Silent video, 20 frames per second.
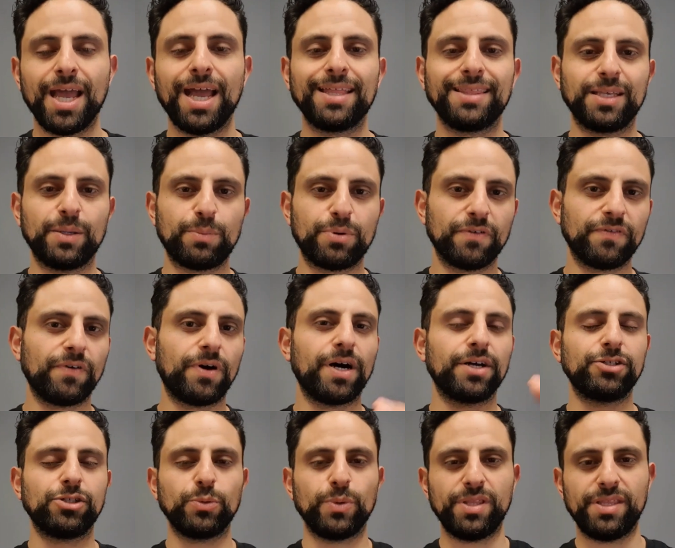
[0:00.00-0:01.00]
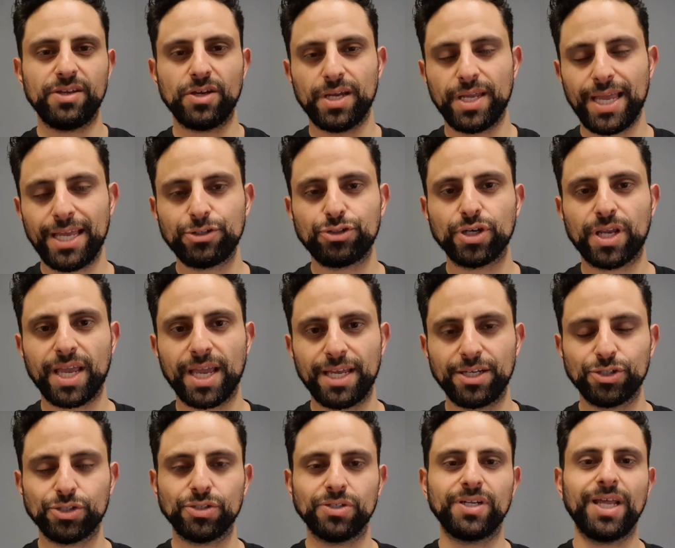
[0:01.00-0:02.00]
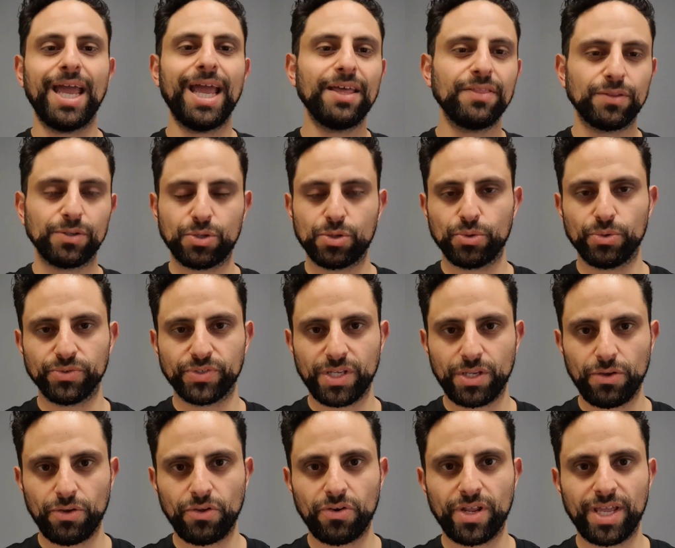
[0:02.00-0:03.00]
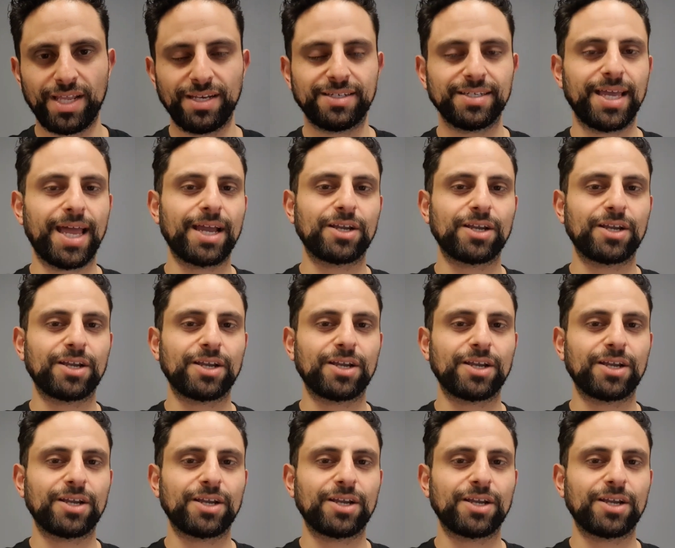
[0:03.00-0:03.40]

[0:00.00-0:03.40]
and then provide you with the education and the tools that you need to